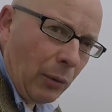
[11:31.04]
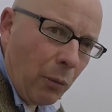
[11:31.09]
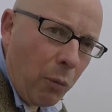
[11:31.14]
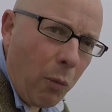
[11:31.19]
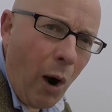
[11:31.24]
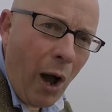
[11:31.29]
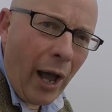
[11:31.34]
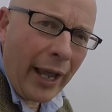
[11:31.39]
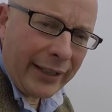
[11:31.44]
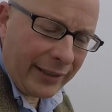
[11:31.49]

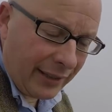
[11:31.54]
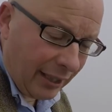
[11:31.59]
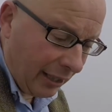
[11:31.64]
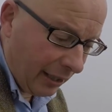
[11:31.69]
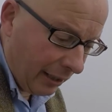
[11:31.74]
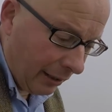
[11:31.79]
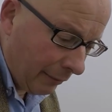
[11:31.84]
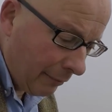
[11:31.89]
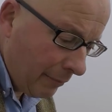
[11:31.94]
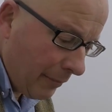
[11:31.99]
white
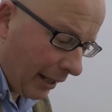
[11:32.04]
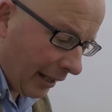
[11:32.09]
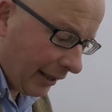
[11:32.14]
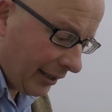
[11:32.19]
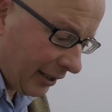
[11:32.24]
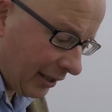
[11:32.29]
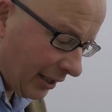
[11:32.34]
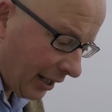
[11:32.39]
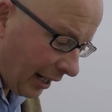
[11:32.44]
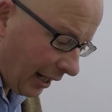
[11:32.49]

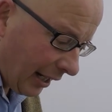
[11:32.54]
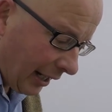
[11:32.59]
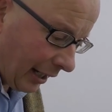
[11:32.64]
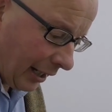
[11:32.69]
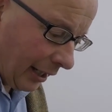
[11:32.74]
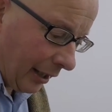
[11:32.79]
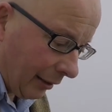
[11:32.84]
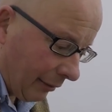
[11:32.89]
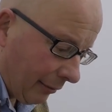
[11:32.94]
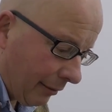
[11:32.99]
mist,
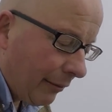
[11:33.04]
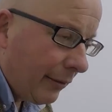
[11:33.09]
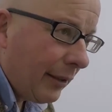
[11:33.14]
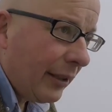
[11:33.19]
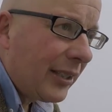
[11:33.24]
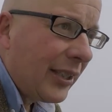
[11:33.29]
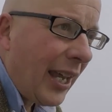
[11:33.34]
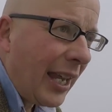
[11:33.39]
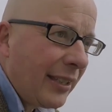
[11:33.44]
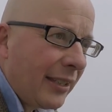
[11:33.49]
the
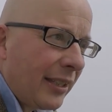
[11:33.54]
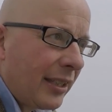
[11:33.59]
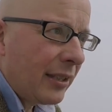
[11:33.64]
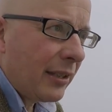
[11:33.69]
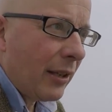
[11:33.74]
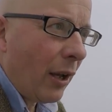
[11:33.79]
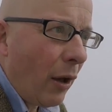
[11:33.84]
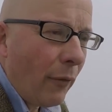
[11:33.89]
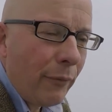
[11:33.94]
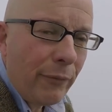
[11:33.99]

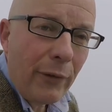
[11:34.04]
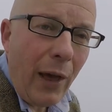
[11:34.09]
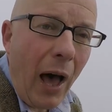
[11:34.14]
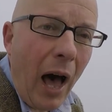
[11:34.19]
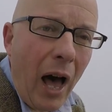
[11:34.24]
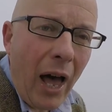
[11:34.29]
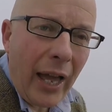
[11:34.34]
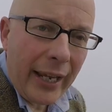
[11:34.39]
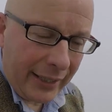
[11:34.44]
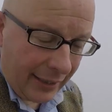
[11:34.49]
sense of
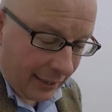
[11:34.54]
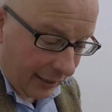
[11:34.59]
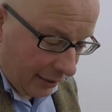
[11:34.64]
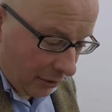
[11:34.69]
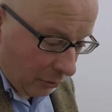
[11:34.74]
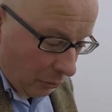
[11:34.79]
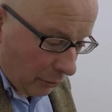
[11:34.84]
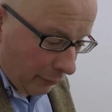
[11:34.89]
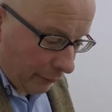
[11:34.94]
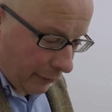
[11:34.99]
height is
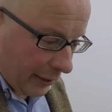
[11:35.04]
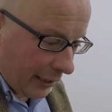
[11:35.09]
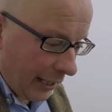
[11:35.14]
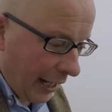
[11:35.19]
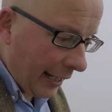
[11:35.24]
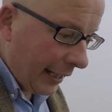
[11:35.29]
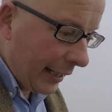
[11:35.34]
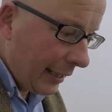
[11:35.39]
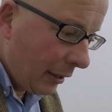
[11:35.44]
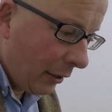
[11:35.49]
sort of
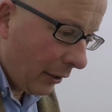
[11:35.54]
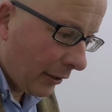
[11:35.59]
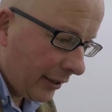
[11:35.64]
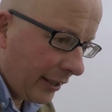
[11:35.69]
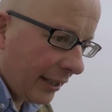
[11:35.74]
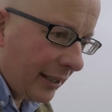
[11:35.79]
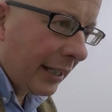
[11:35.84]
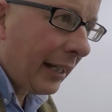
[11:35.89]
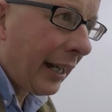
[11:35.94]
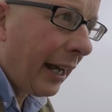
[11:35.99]
slightly lost,
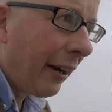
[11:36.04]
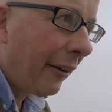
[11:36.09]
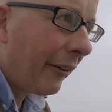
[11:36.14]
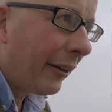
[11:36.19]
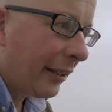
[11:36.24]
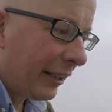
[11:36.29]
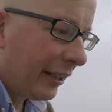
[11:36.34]
isn't it, Harriet?